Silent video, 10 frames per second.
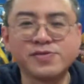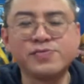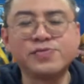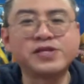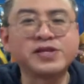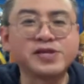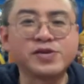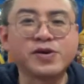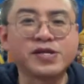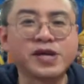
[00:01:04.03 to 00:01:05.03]
returning
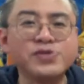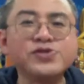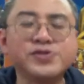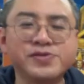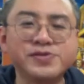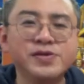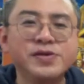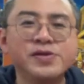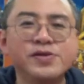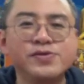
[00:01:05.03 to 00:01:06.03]
your attention
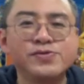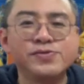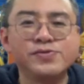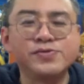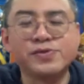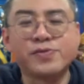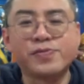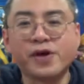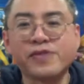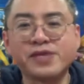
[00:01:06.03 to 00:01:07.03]
to the
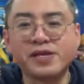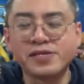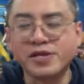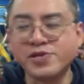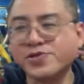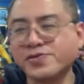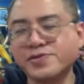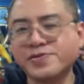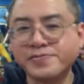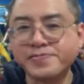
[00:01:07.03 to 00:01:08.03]
breath
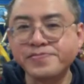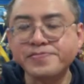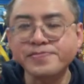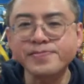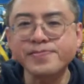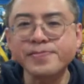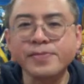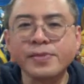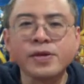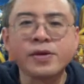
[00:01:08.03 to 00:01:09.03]
sensations,
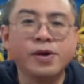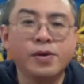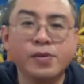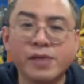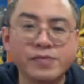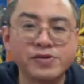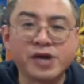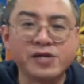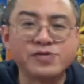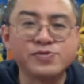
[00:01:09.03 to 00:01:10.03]
or what I'm going to
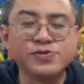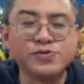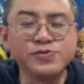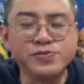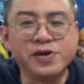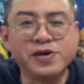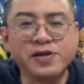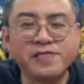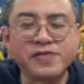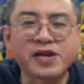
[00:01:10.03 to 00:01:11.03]
ask you to do,
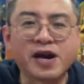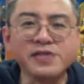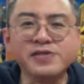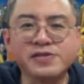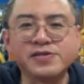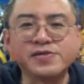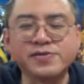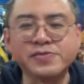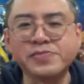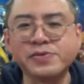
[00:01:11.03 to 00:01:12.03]
loving kindness.
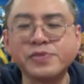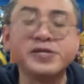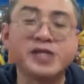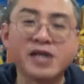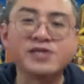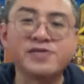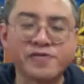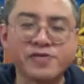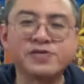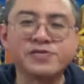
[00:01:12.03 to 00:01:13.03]
It would be nice, of
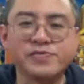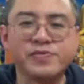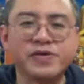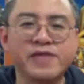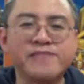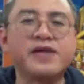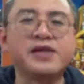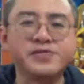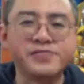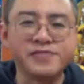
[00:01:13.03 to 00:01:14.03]
course, if we are
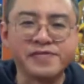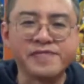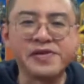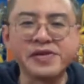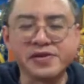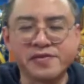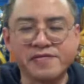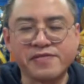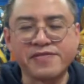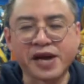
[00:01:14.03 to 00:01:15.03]
flooded with the feeling of
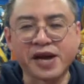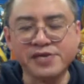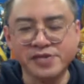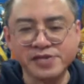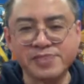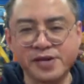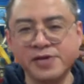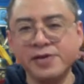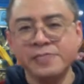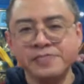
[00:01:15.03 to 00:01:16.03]
loving kindness, but
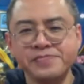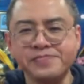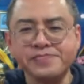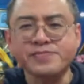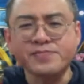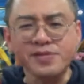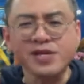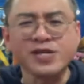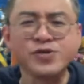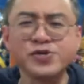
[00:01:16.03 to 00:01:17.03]

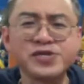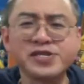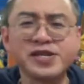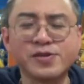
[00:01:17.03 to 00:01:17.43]
usually that